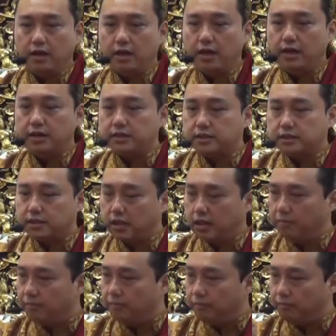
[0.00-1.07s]
As
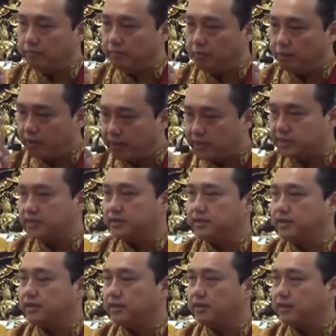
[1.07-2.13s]
a Buddhist,
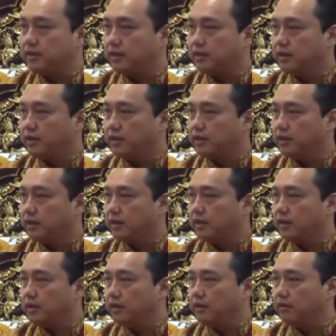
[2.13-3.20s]

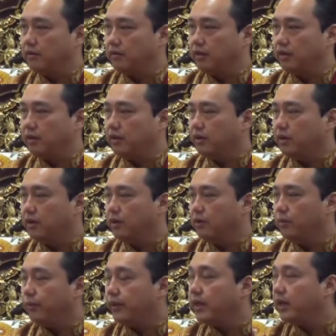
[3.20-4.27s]
okay,
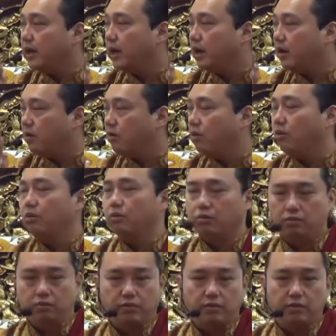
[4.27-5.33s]
we are all,
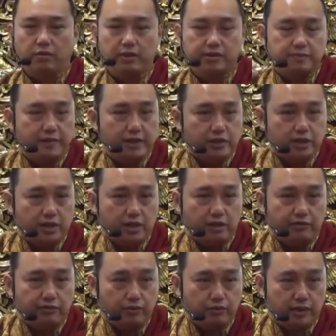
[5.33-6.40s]
especially
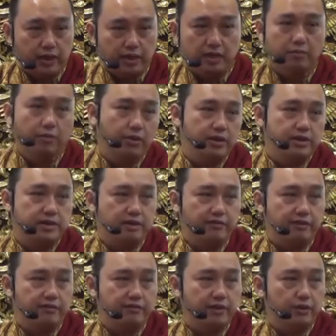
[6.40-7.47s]
if you take the
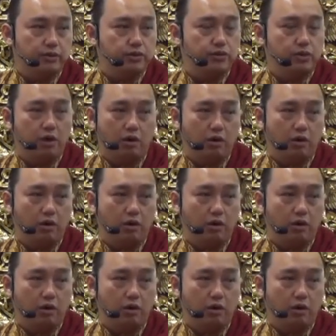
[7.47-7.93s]
Bodhisattva vows, you are